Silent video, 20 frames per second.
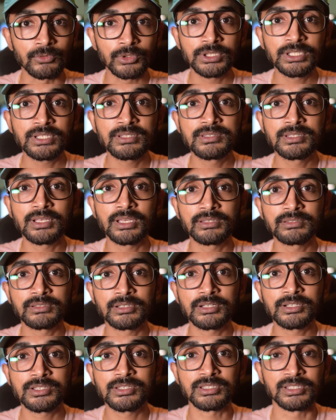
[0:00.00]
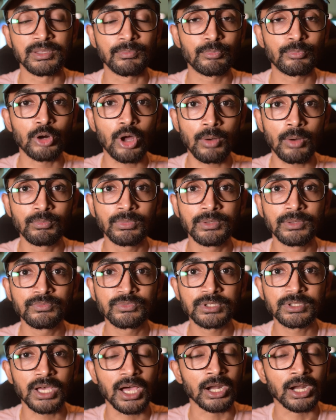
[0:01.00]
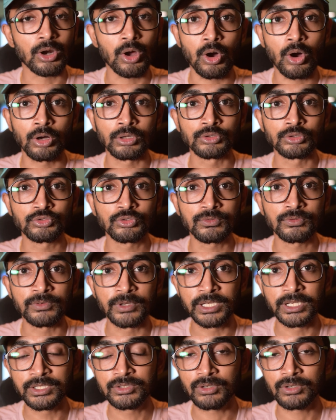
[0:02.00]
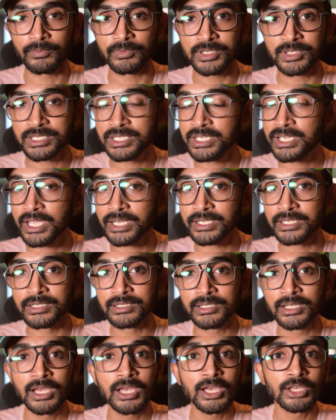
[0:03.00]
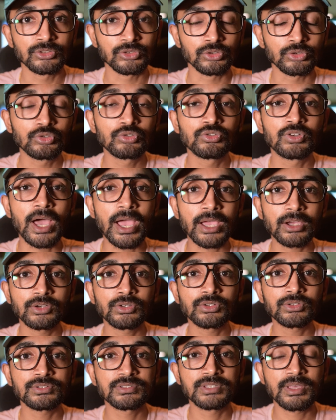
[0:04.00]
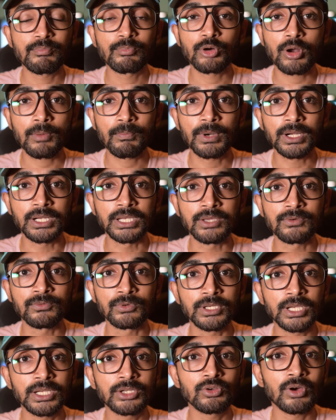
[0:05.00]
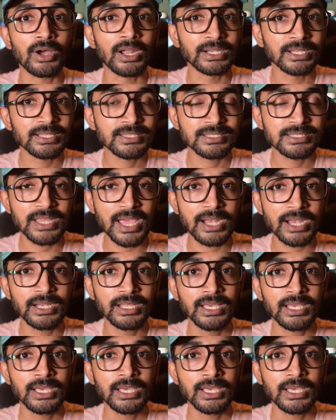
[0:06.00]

with these sensors the problems are also very sophisticated. So to diagnose them properly, we need to understand